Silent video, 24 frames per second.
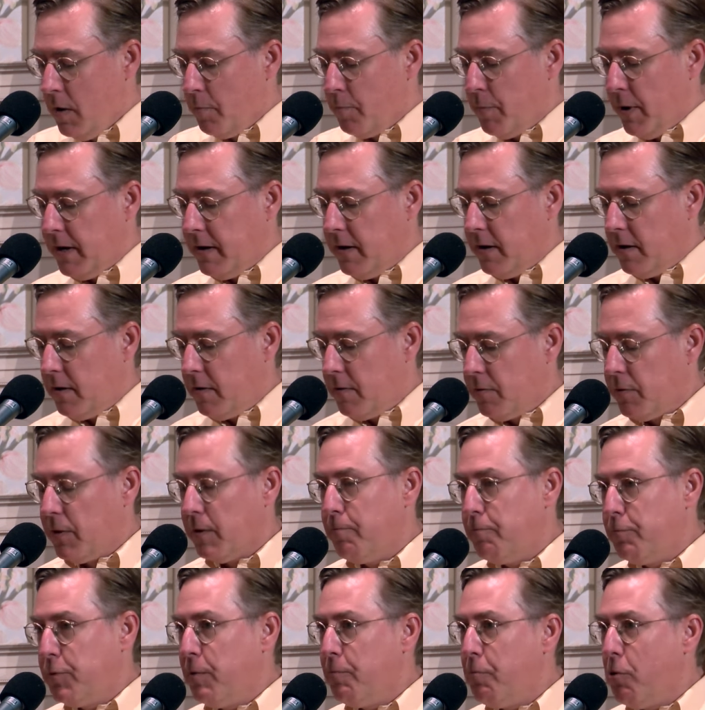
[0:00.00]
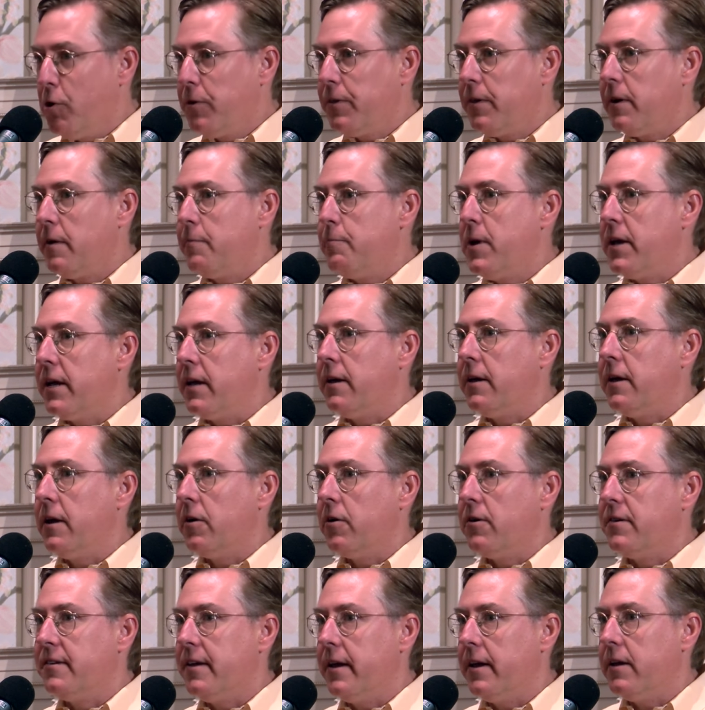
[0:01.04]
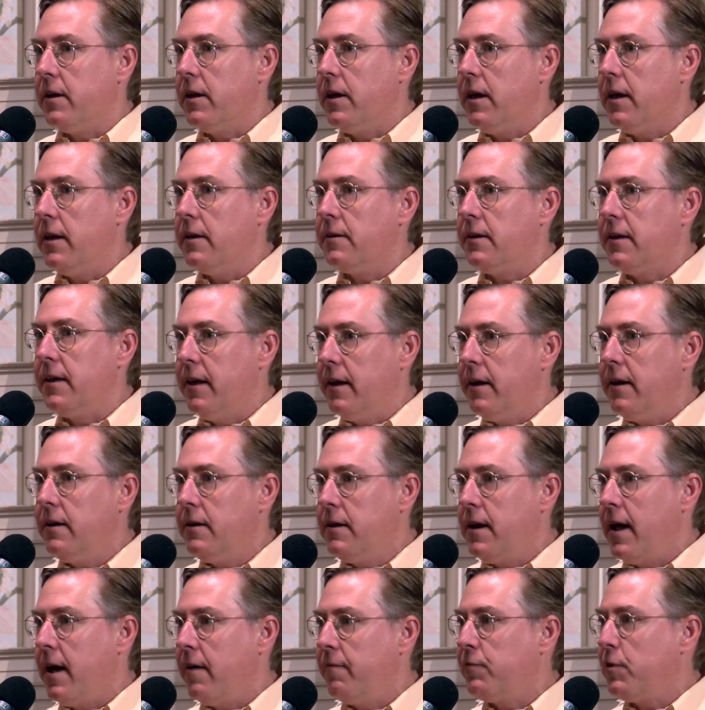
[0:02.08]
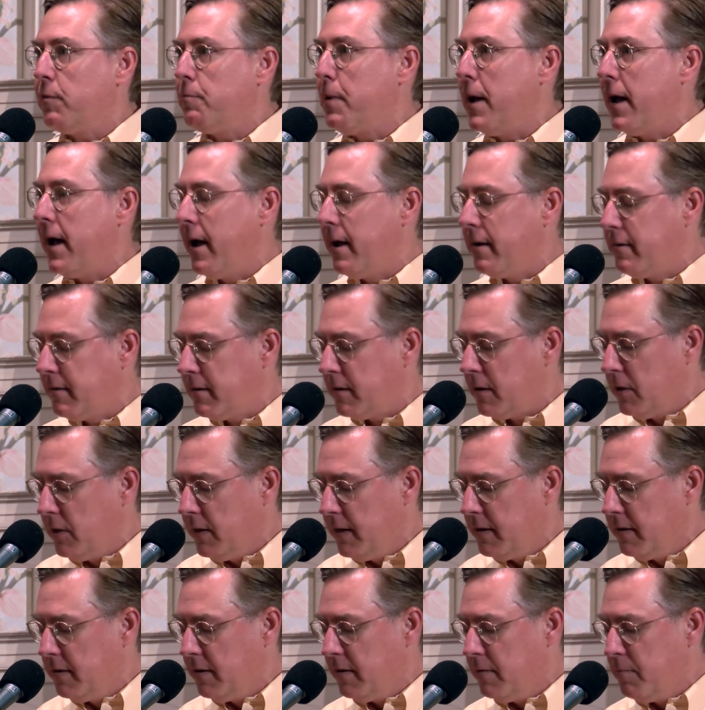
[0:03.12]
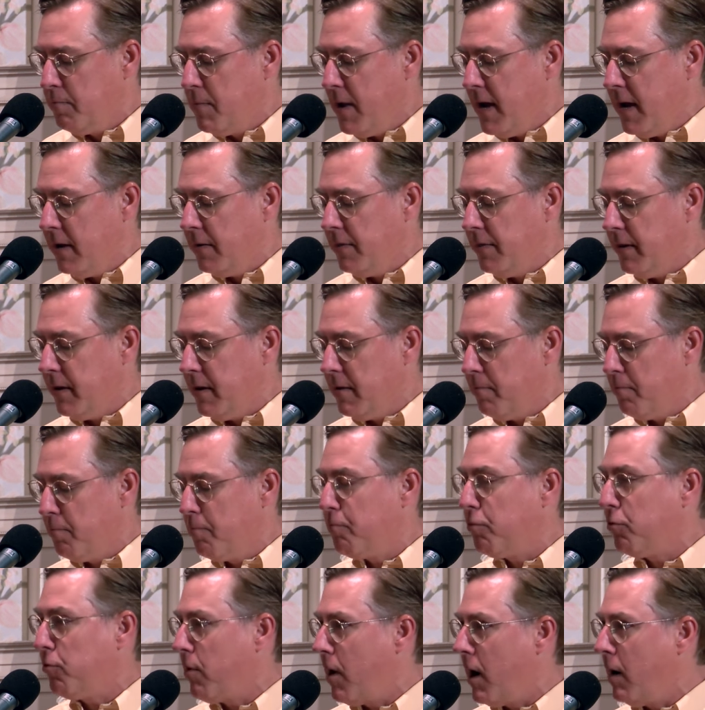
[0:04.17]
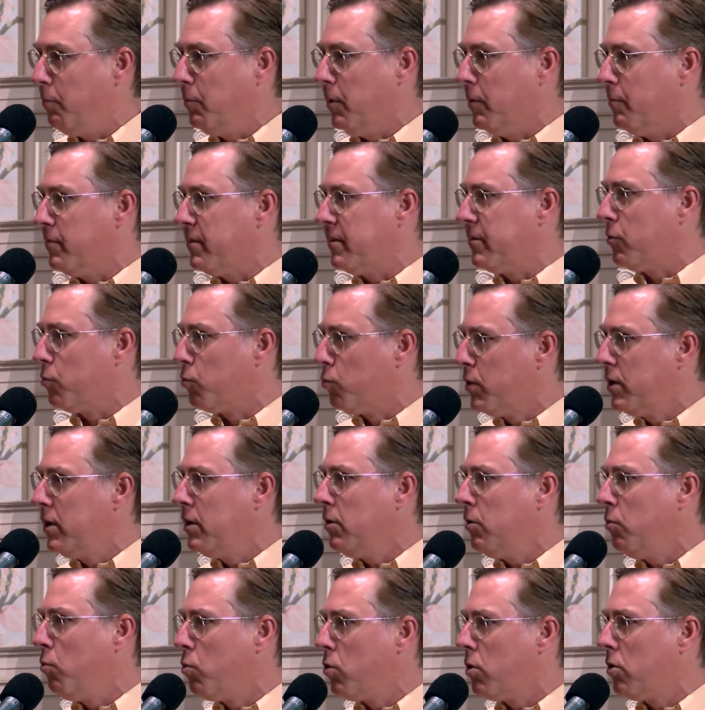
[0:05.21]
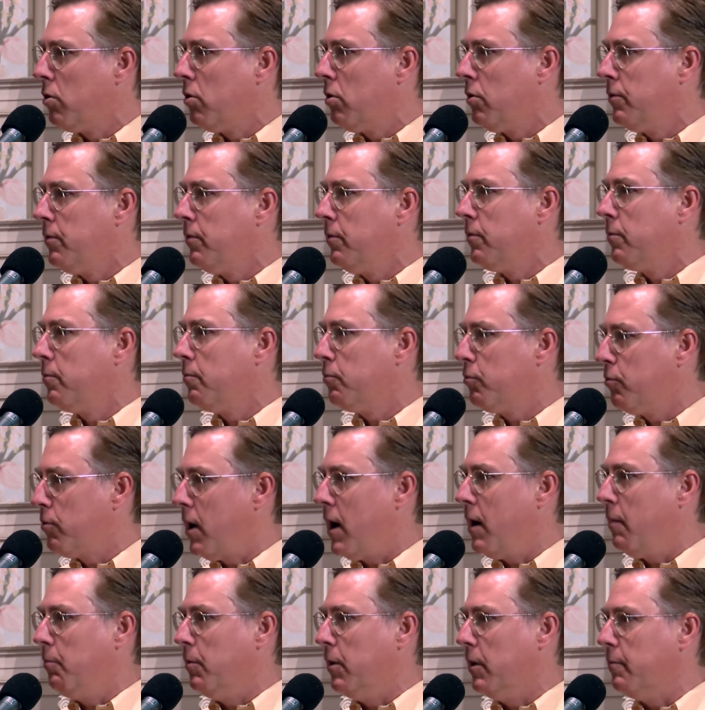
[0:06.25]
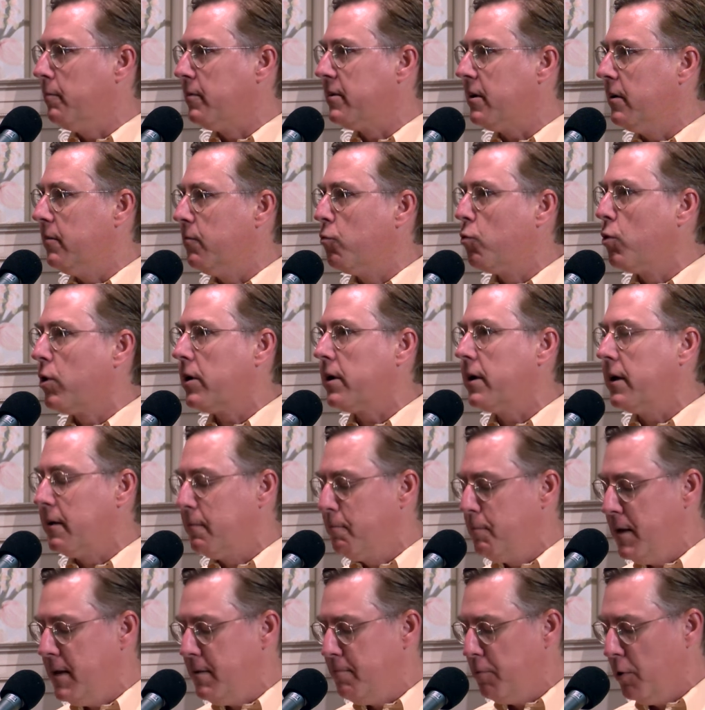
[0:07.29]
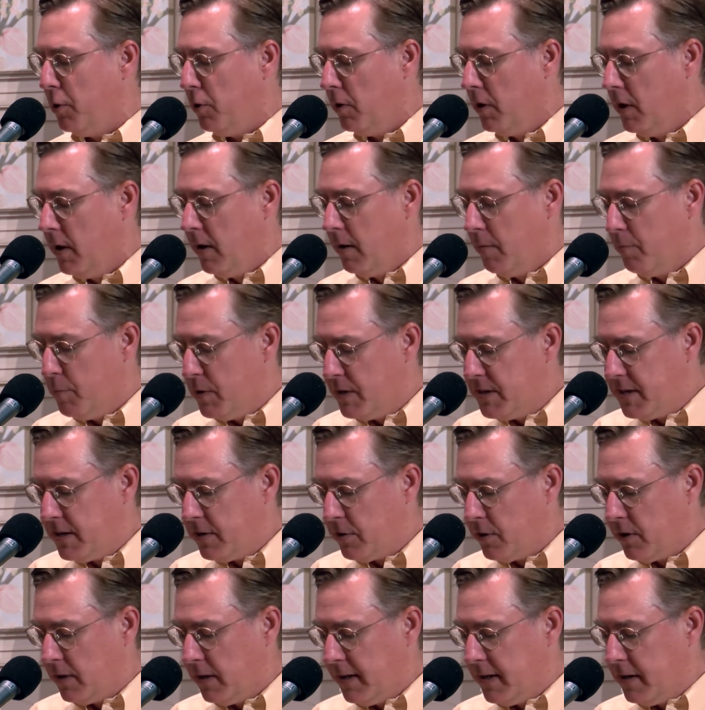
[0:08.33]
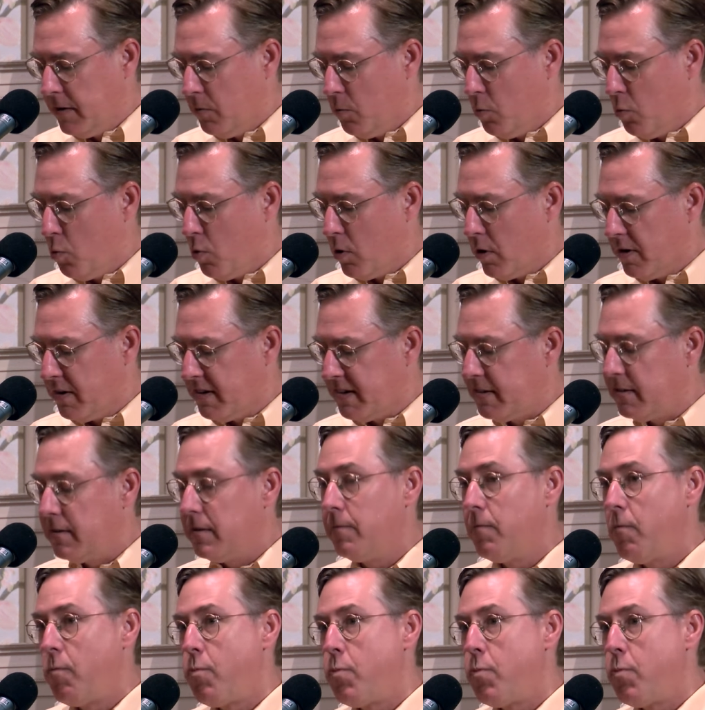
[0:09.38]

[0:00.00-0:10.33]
But the, the point that I'm making here is that in getting NAFTA passed, Clinton made the problems, the real world problems of working people materially worse.